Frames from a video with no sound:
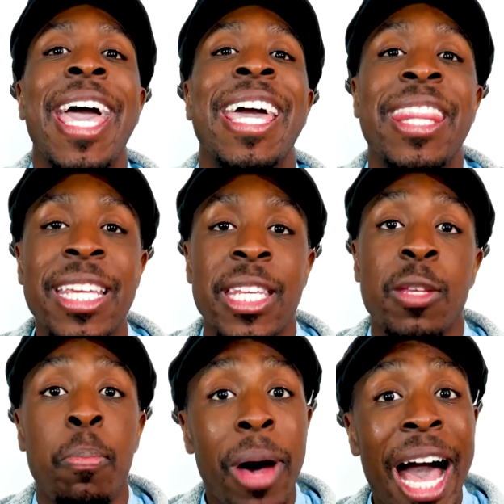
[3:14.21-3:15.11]
And this
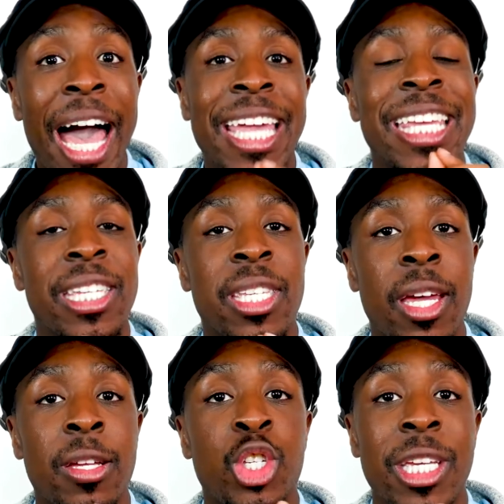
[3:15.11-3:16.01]
is by his
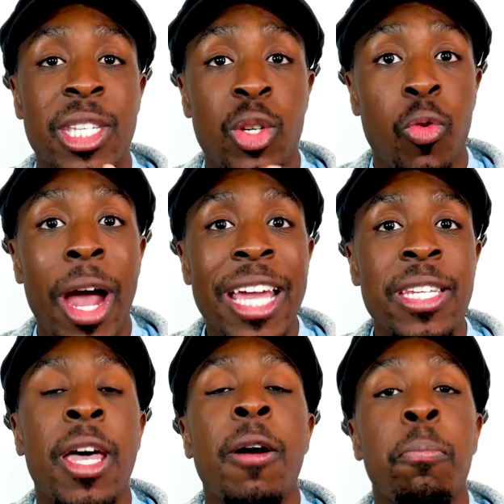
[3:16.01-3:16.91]
son, Jesus
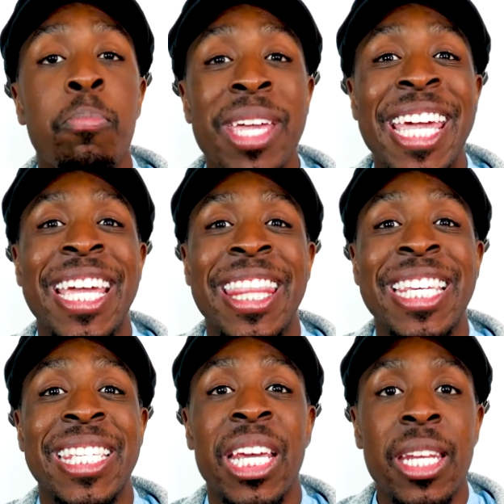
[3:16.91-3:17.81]
Christ, being
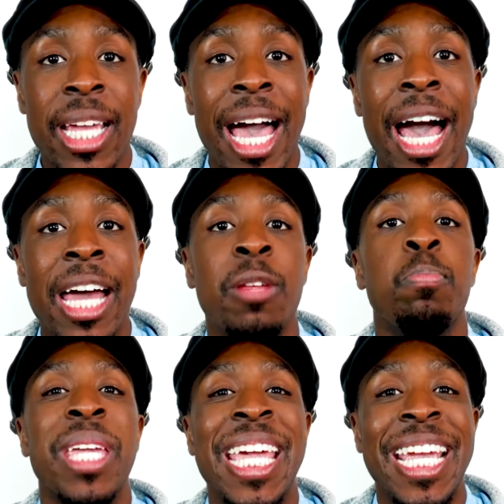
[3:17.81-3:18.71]
the Son of
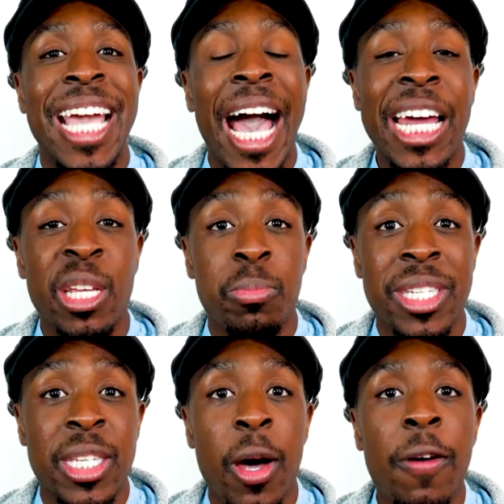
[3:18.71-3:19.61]
God, being God
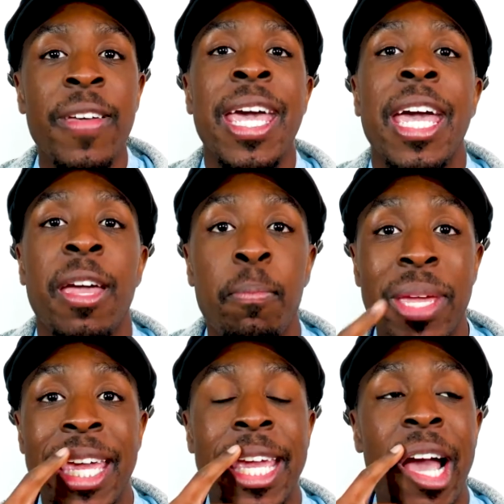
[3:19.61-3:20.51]
himself, and
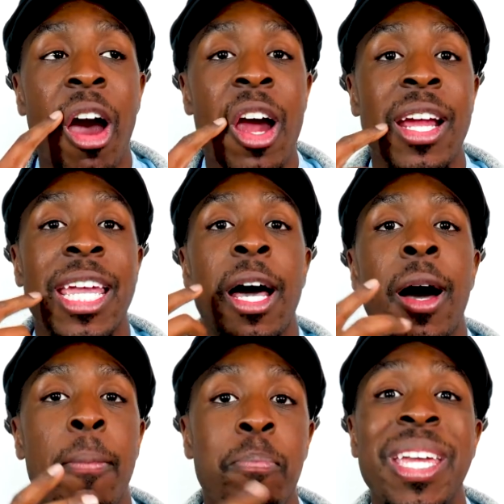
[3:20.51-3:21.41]
being our
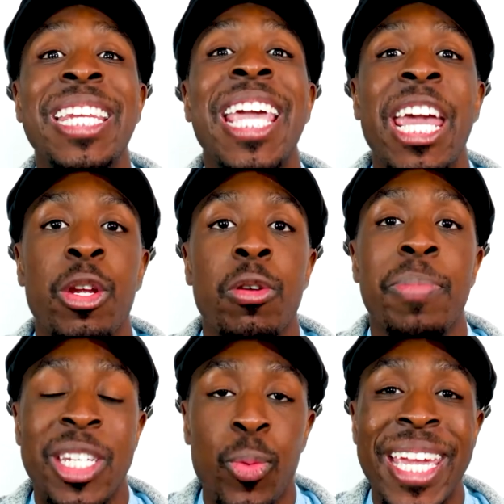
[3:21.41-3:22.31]
uh, mediator
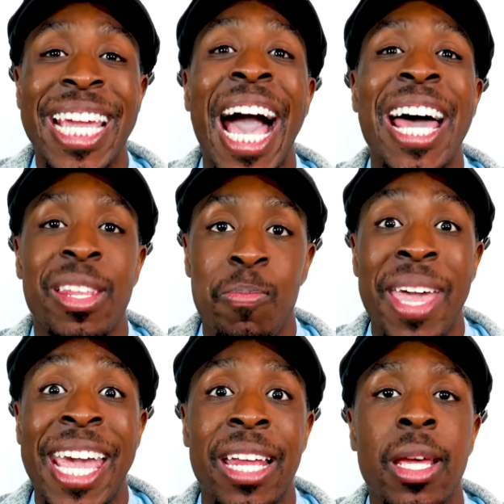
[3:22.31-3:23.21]
between God and
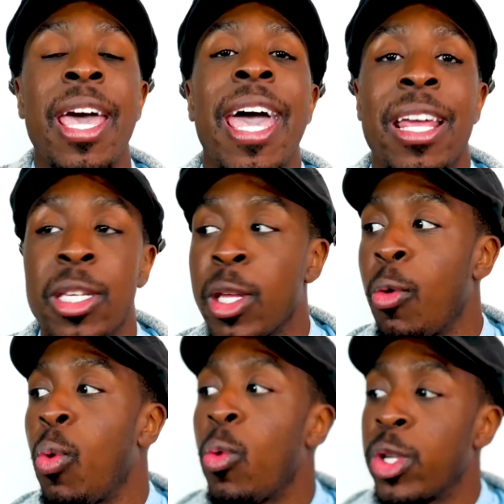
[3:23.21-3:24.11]
man. And
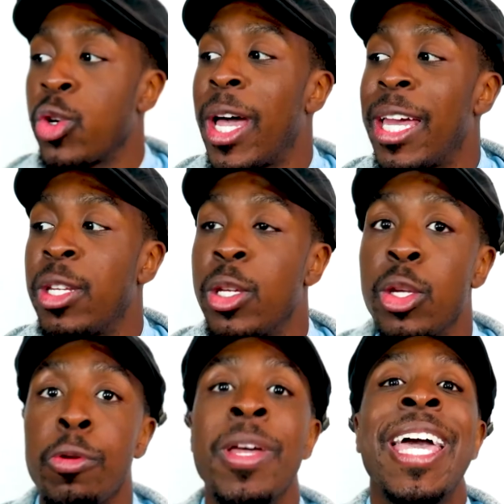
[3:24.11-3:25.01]
so what we're trying to
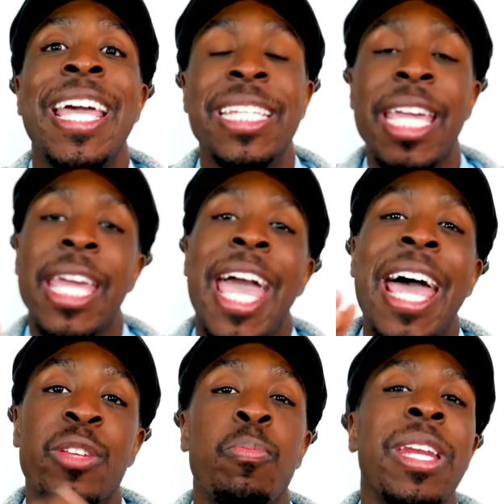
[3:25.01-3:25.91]
do is get
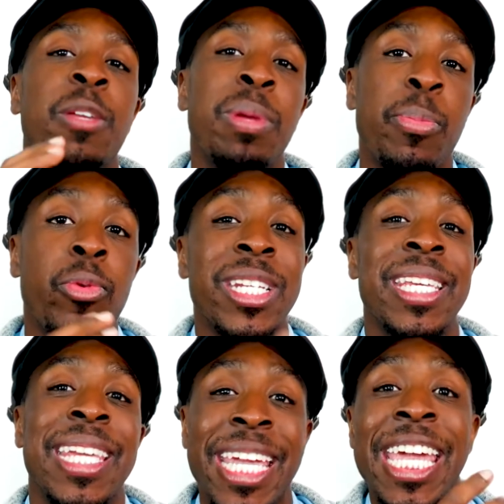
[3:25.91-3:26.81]
as many people
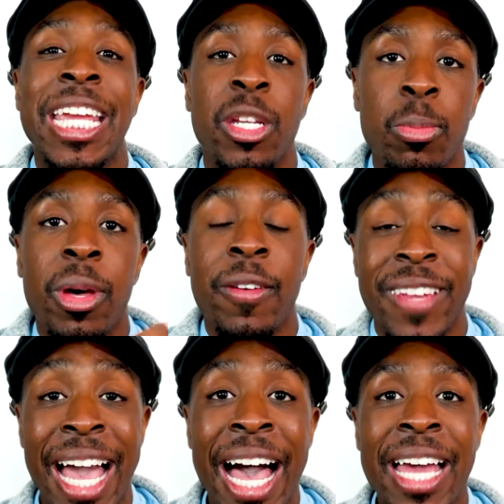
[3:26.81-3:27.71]
into the kingdom
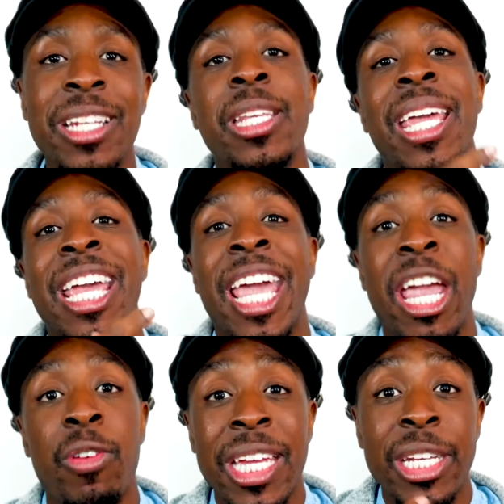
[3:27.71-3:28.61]
of God to
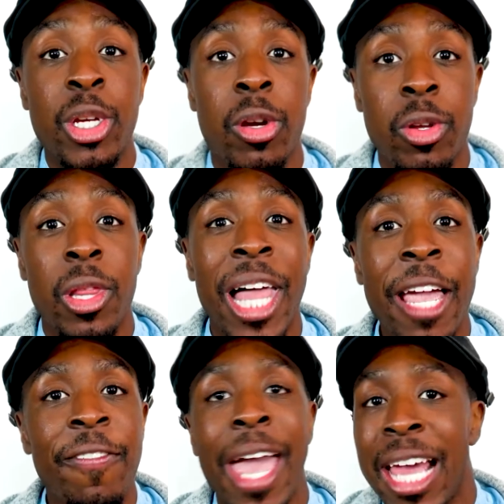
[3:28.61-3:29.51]
inherit eternal
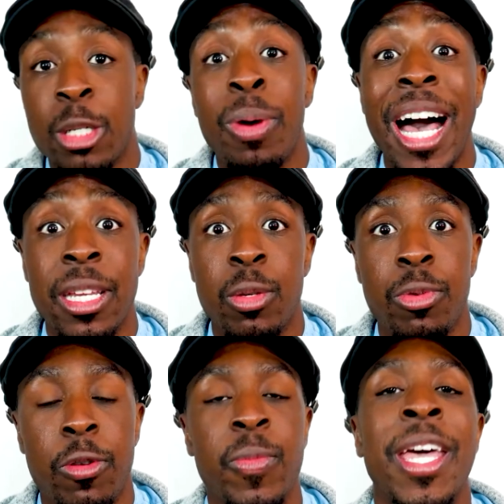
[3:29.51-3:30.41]
life as
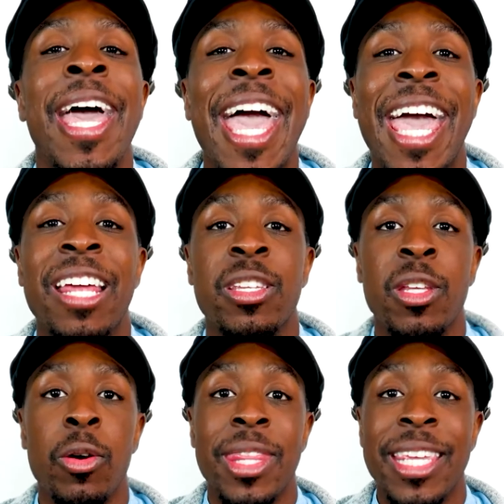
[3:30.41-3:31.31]
possible. And
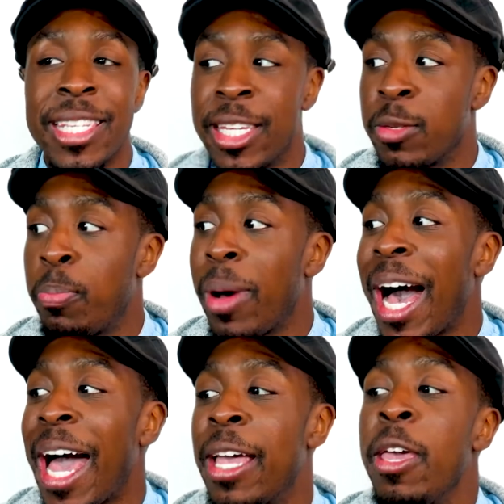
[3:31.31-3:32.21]
so this is
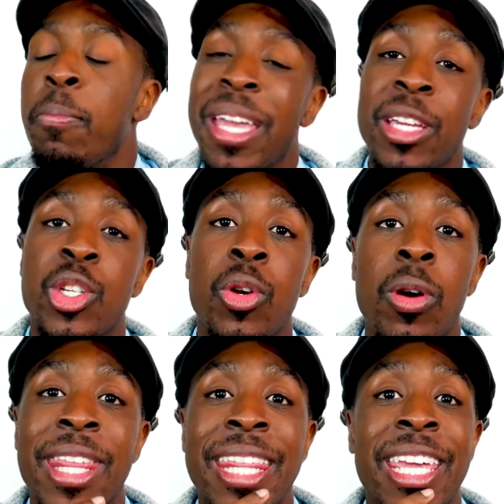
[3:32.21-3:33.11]
by making
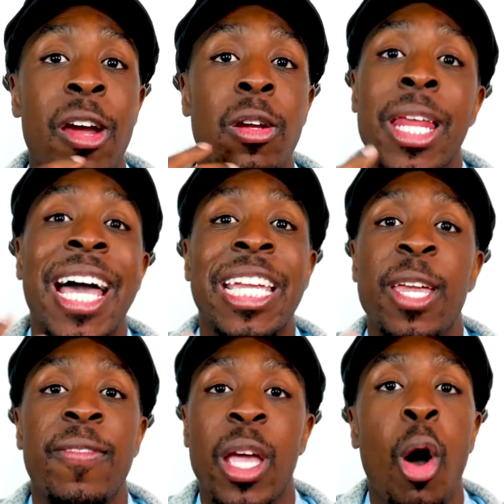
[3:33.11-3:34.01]
sure that they are not
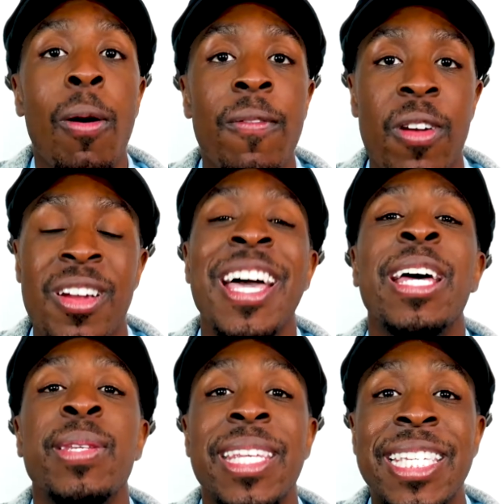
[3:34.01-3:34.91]
giving over
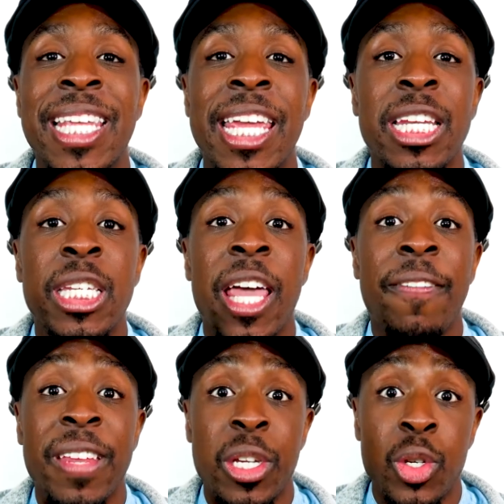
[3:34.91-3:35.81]
to sin,
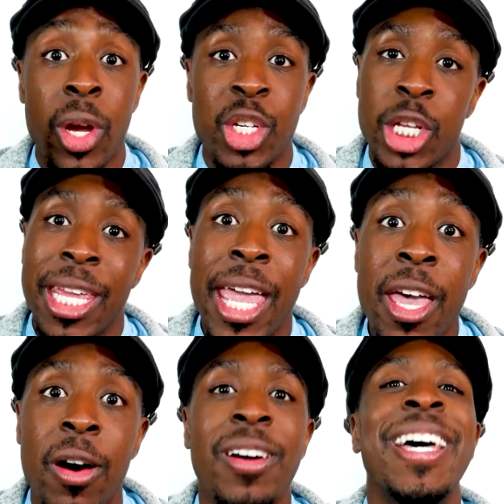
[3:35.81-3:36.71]
death, and destruction in
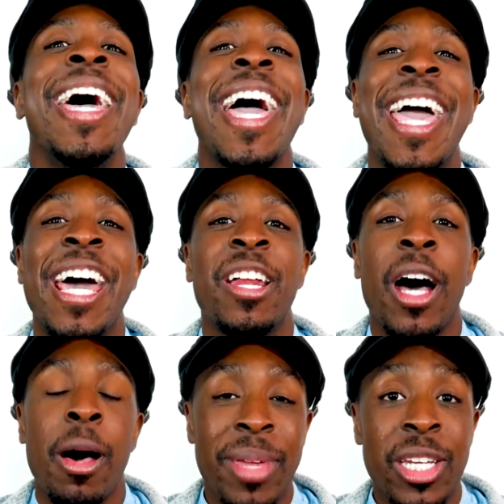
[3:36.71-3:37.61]
hell
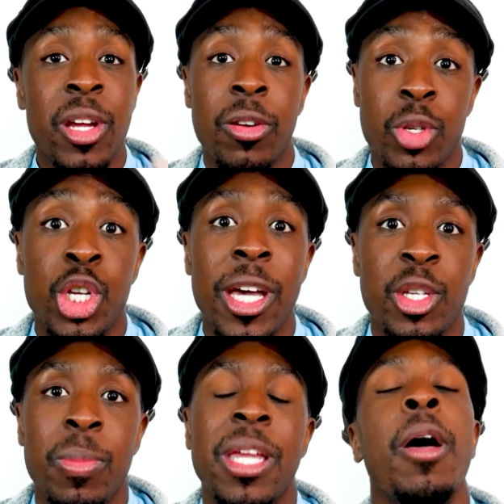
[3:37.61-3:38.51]
and um, eternal
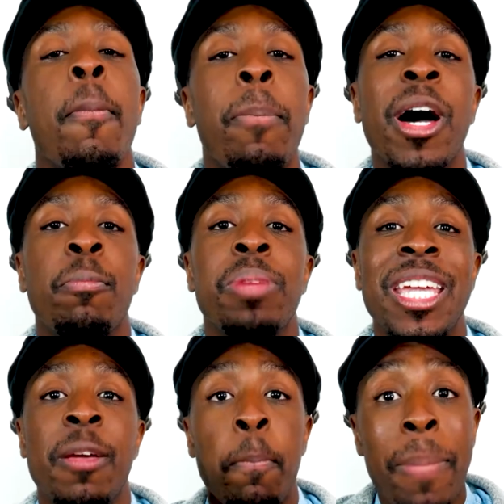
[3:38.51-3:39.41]
judgment, but
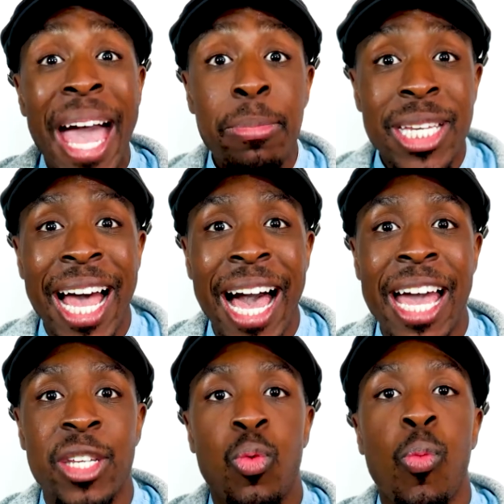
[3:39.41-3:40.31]
being
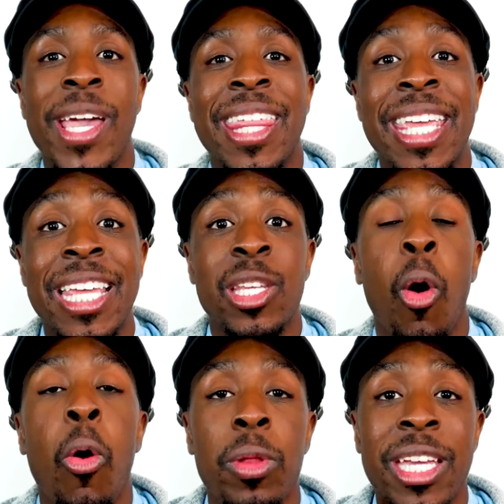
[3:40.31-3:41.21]
baptized with his
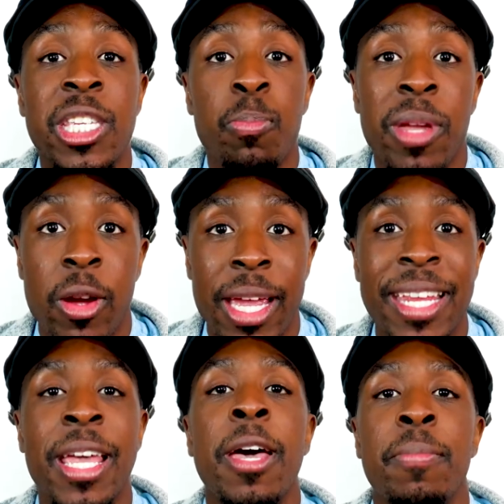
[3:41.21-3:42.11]
Holy
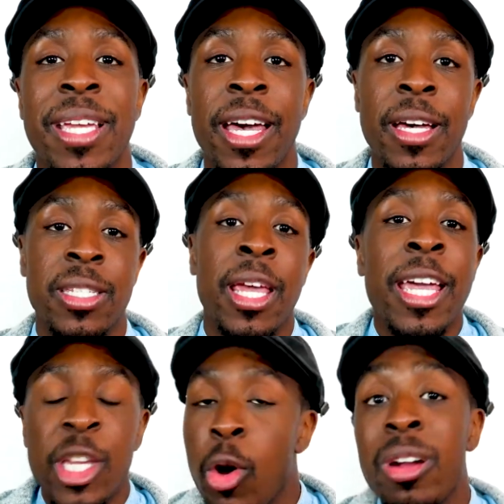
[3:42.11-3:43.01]
Spirit, because
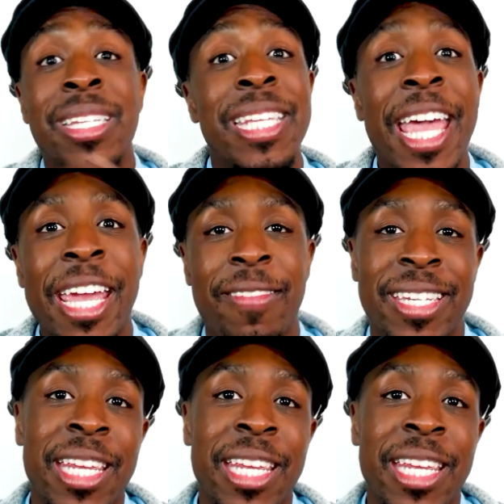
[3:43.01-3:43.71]
you are saved.